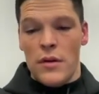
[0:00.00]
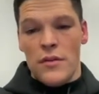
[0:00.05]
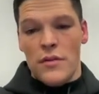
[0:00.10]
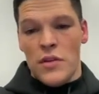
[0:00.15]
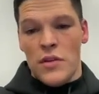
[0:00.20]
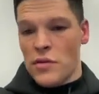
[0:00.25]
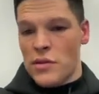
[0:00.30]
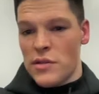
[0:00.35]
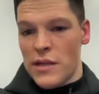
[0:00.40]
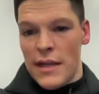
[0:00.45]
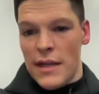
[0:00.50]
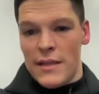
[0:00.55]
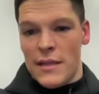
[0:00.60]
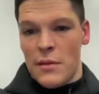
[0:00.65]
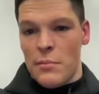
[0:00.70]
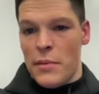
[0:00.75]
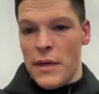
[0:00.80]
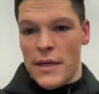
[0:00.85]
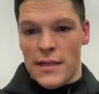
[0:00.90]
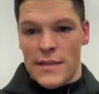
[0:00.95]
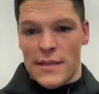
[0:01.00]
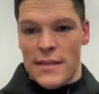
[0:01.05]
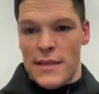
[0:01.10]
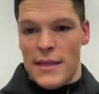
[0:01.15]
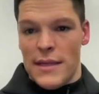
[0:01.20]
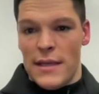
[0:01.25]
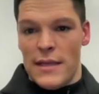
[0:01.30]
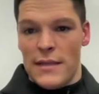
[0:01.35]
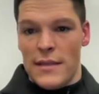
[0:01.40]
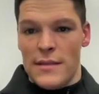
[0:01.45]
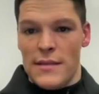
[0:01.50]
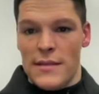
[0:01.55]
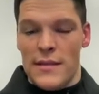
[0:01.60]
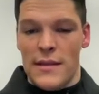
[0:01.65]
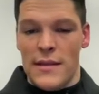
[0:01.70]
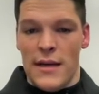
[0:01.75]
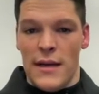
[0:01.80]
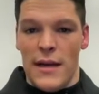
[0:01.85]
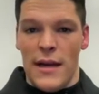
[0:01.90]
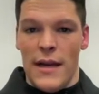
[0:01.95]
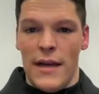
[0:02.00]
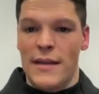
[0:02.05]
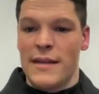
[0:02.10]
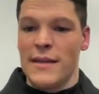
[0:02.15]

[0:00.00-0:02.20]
Those are like the biggest things, and